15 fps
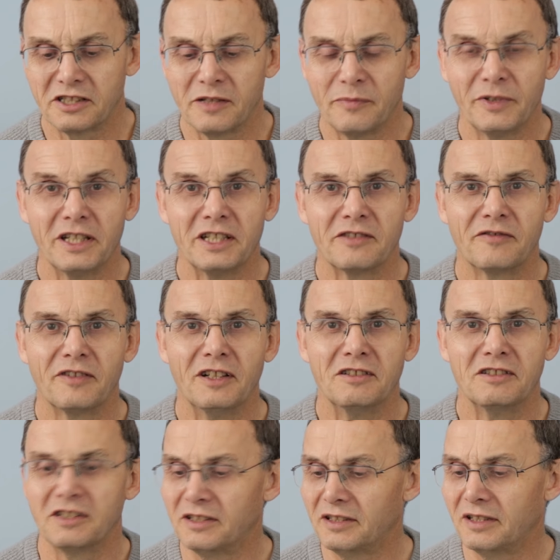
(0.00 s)
Some of these
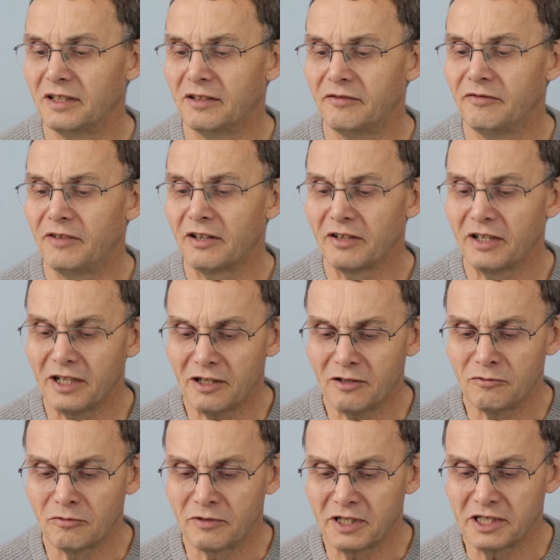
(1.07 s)
floats are very
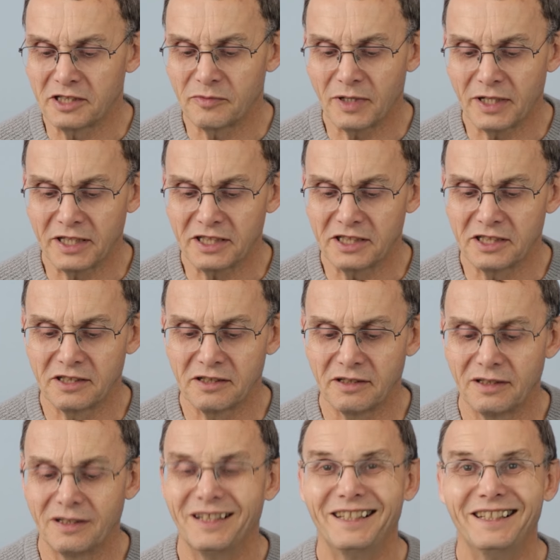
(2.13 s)
old. This one is
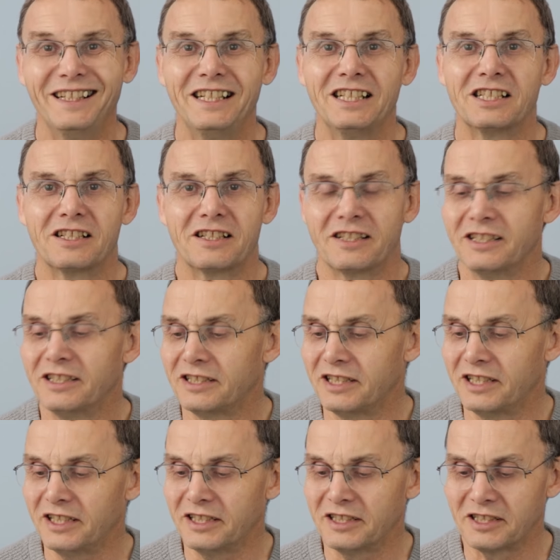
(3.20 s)
at least
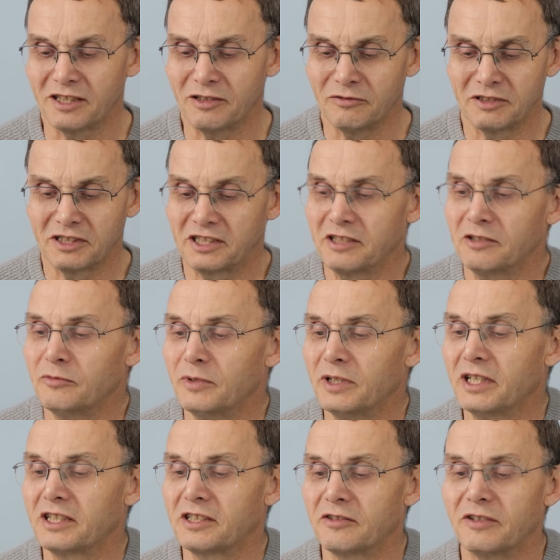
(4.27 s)
30 years old, still
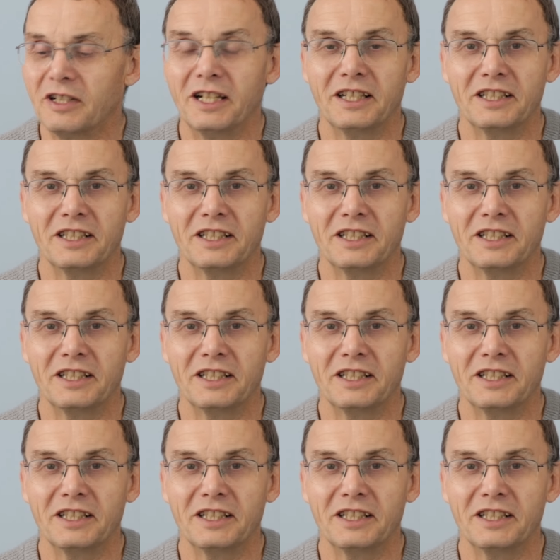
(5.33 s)
works all right.